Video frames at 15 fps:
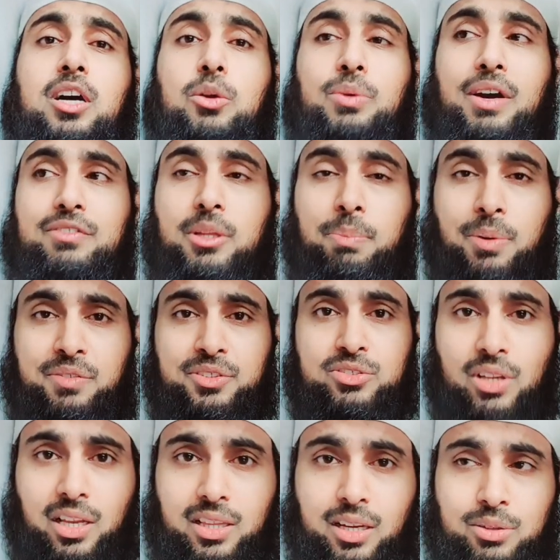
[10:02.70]
we have the Prophet
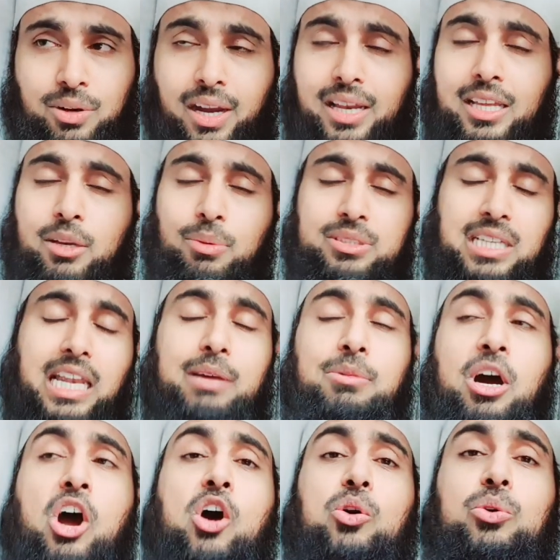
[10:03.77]
sallallahu alaihi wasallam,
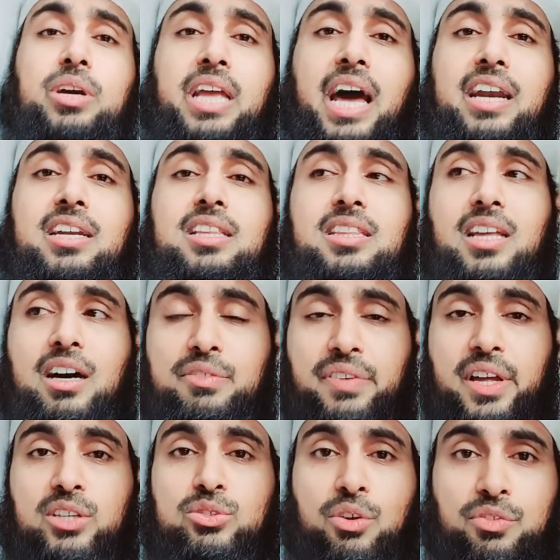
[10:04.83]
who carried the
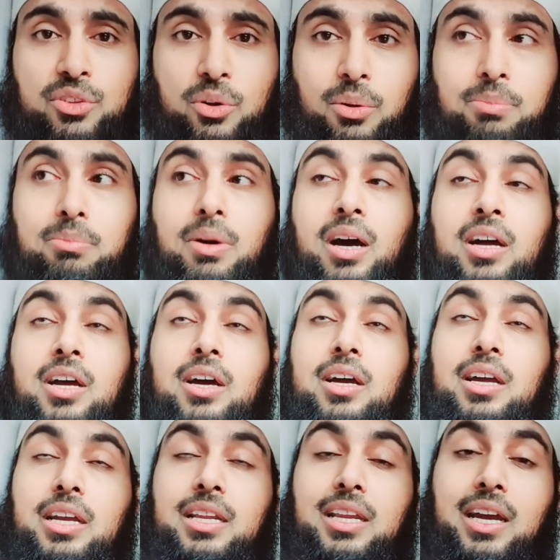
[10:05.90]
affairs of the ummah
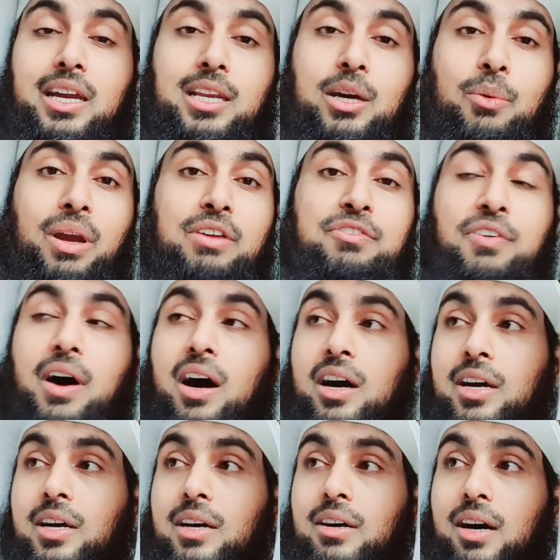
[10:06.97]
in a way far
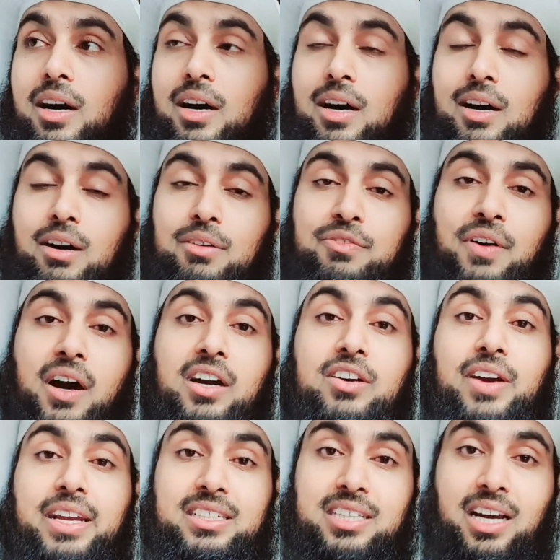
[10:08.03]

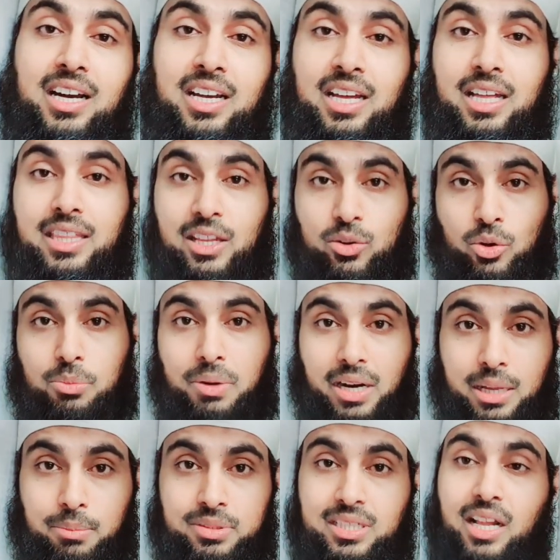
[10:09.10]
greater than Umar
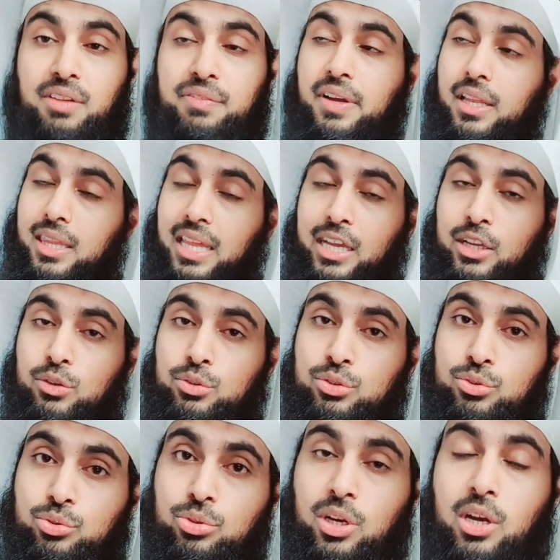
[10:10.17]
himself, and they used
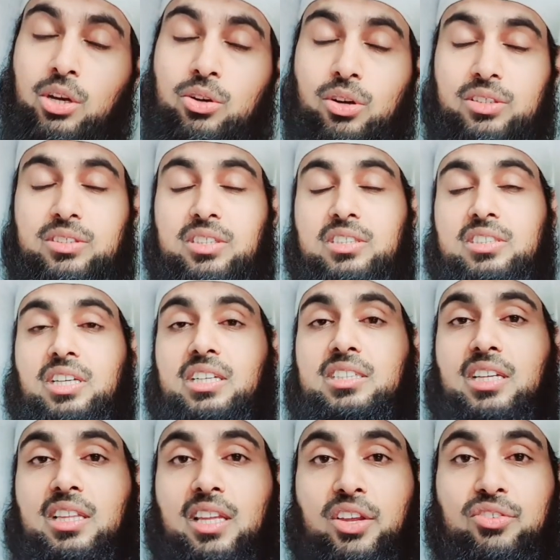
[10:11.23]
to concentrate
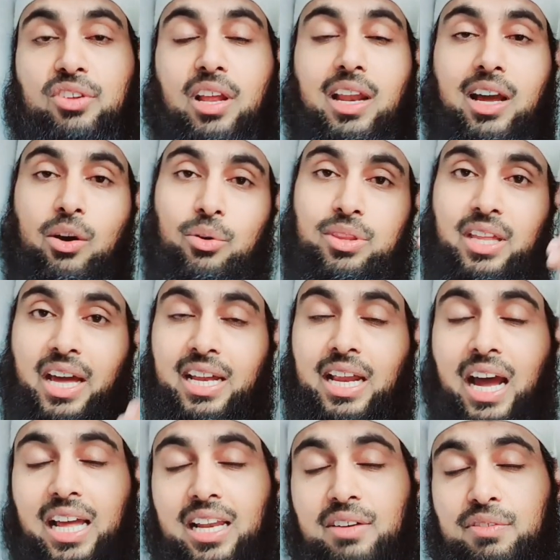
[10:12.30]
in their salah, or they had
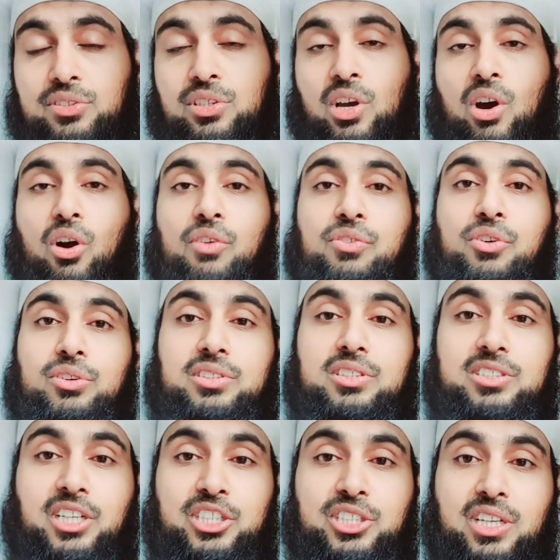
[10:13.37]
high levels of
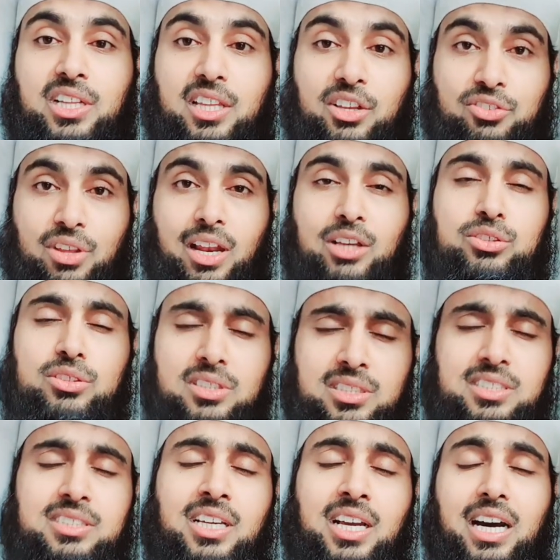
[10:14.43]
concentration in their salah. So this
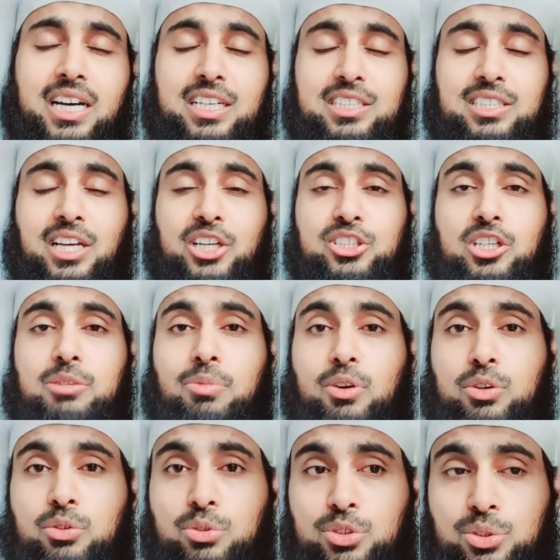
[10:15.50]
is a discussion about
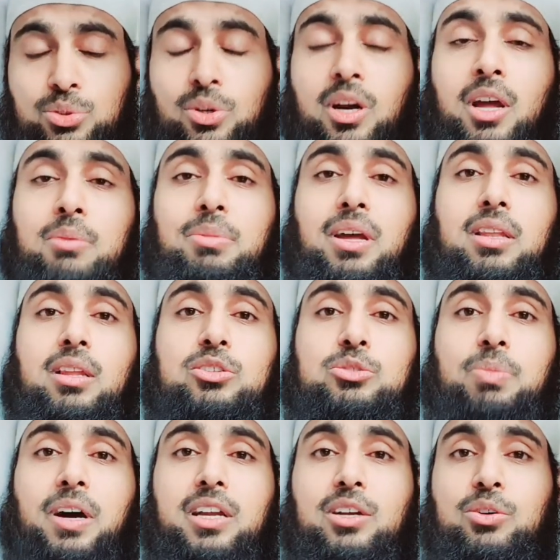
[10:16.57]
khushu'. May Allah
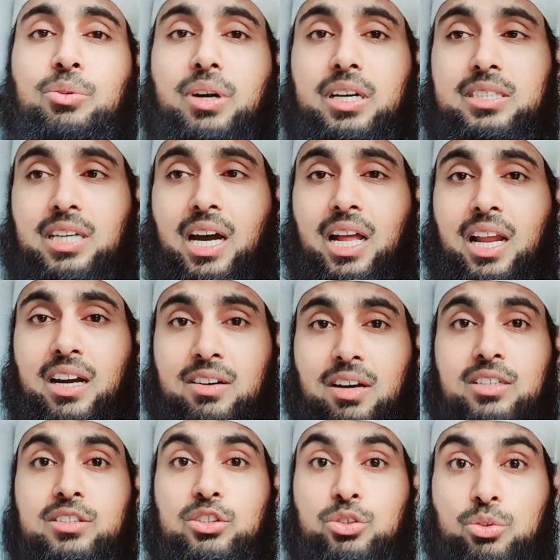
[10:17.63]
subhanahu wa ta'ala
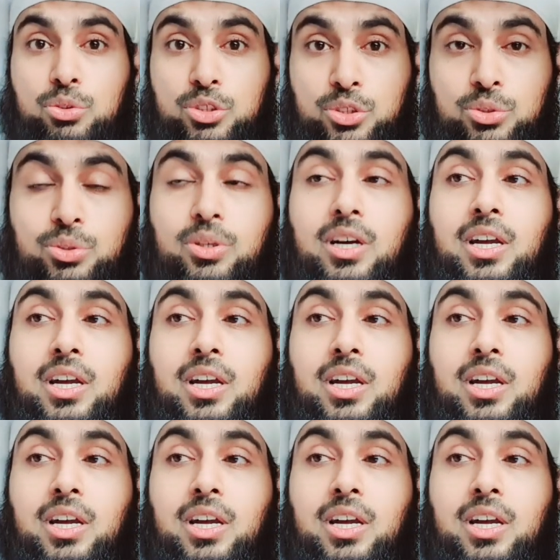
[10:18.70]
grant us khushu',